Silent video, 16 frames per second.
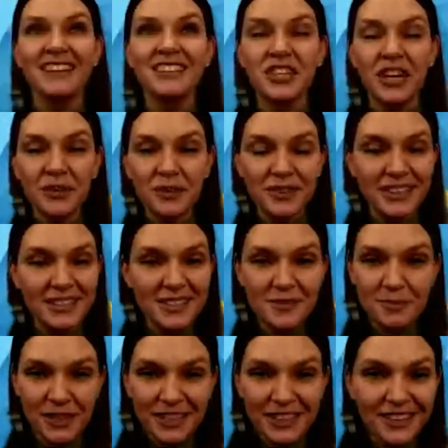generally
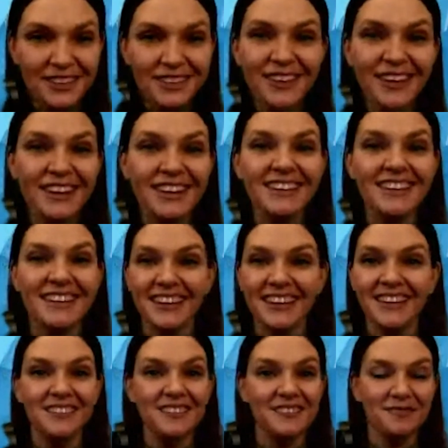speaking, like
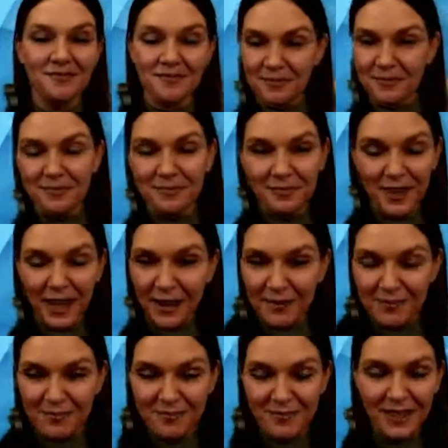again,
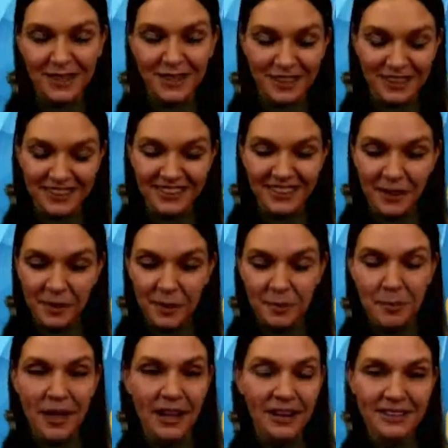I'm like
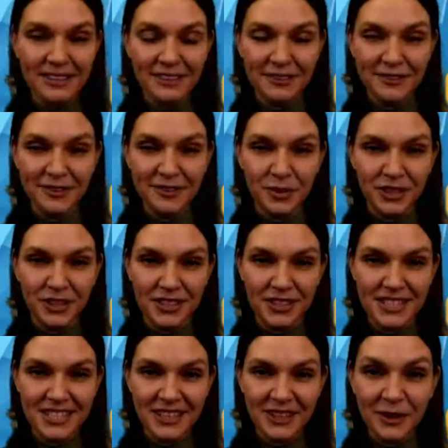going back a few
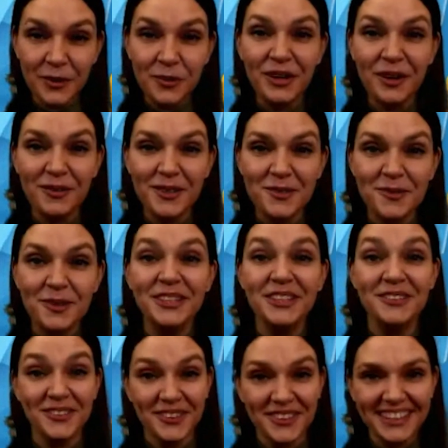years ago when I was
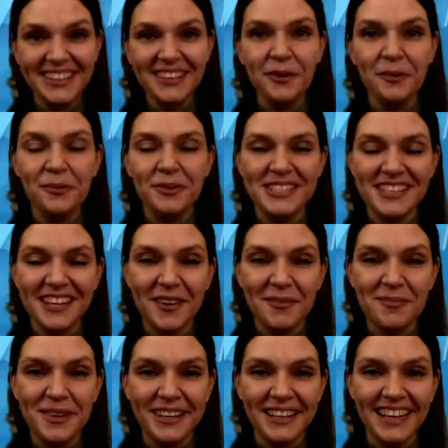working for an e-commerce
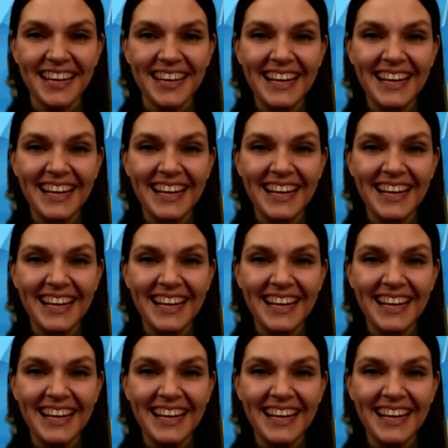company.